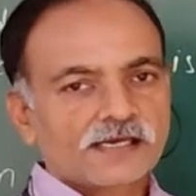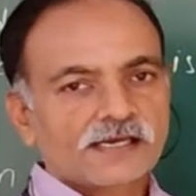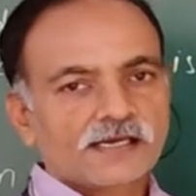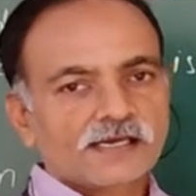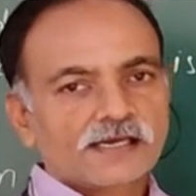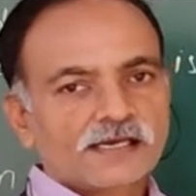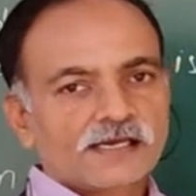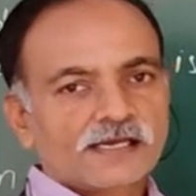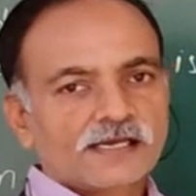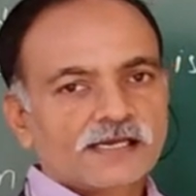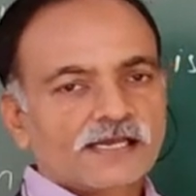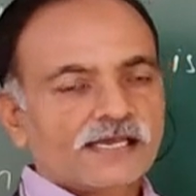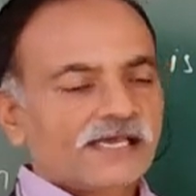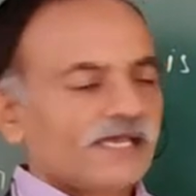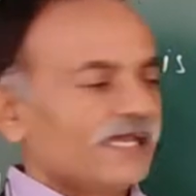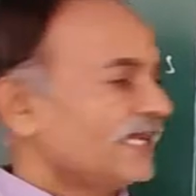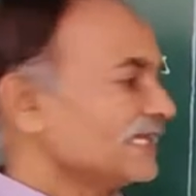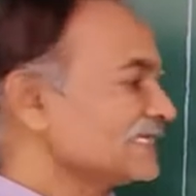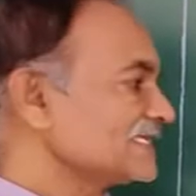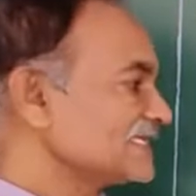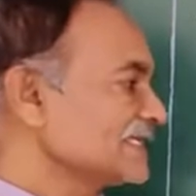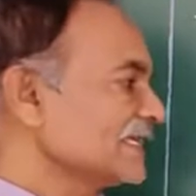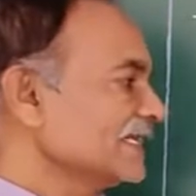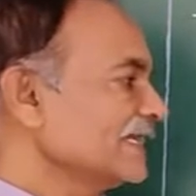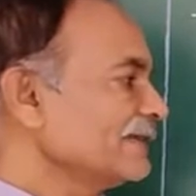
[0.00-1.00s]
As the
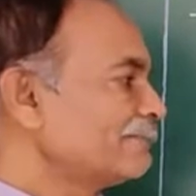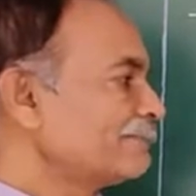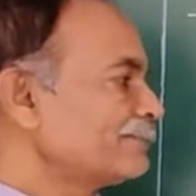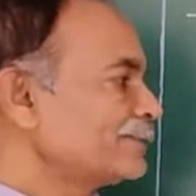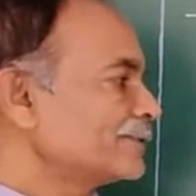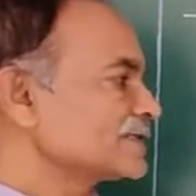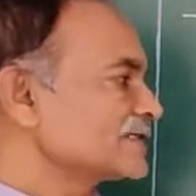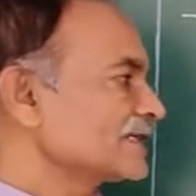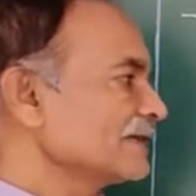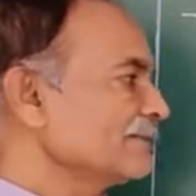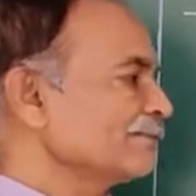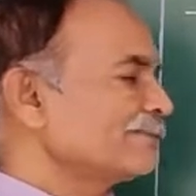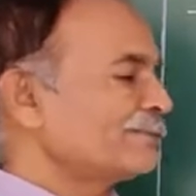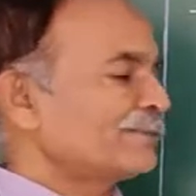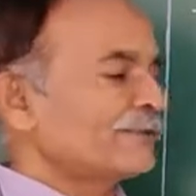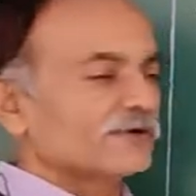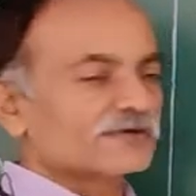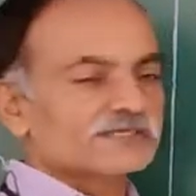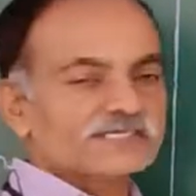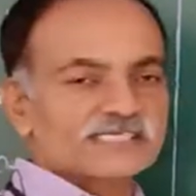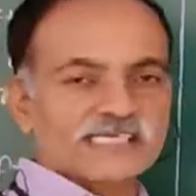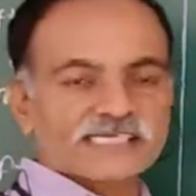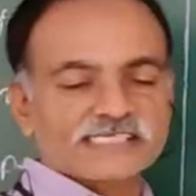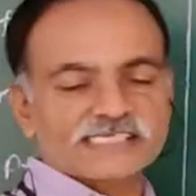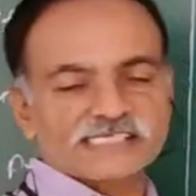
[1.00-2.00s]
diffusion
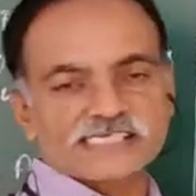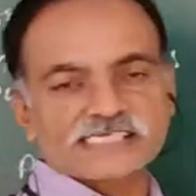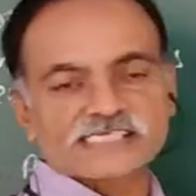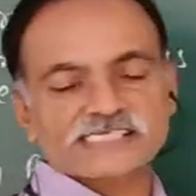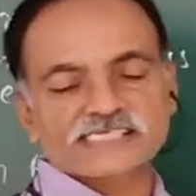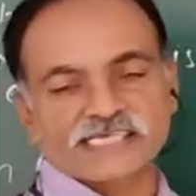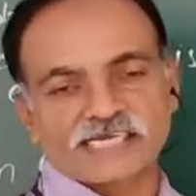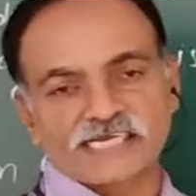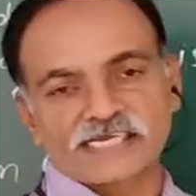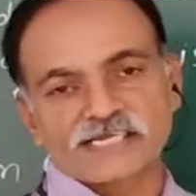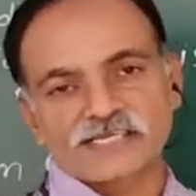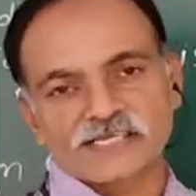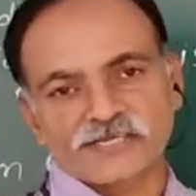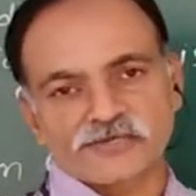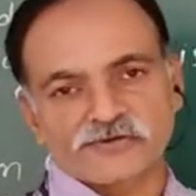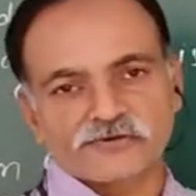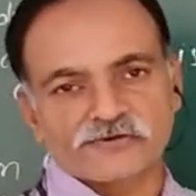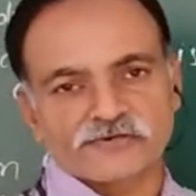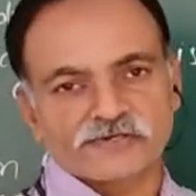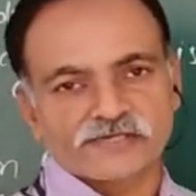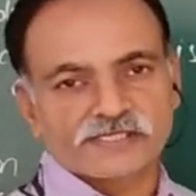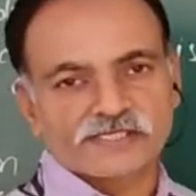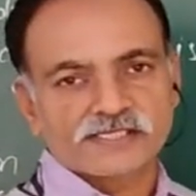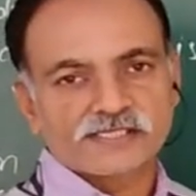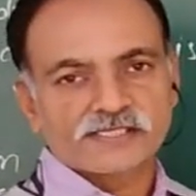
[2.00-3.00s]
process is continued,
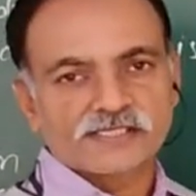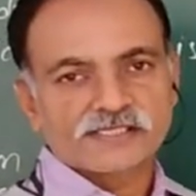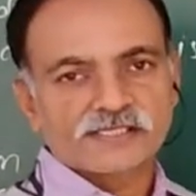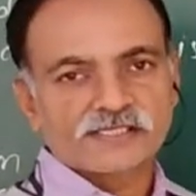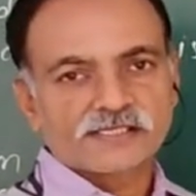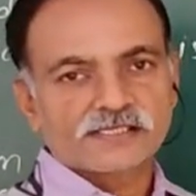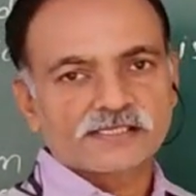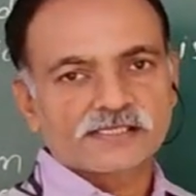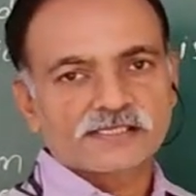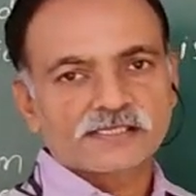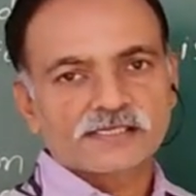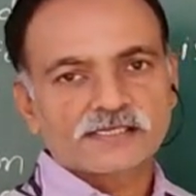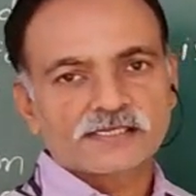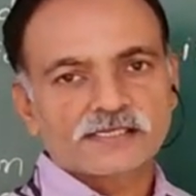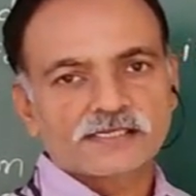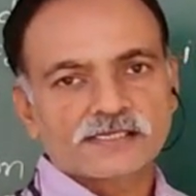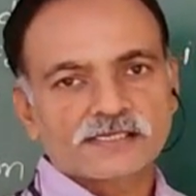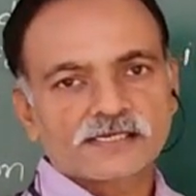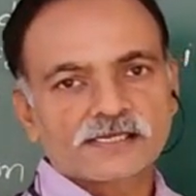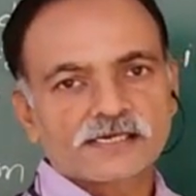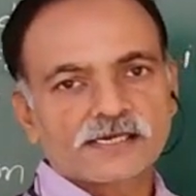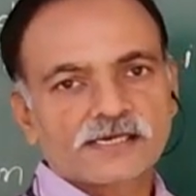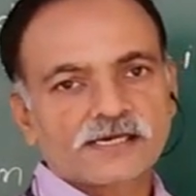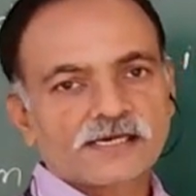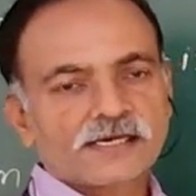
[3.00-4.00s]

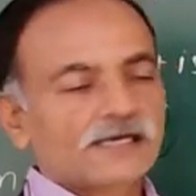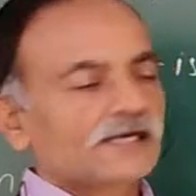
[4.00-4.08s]
so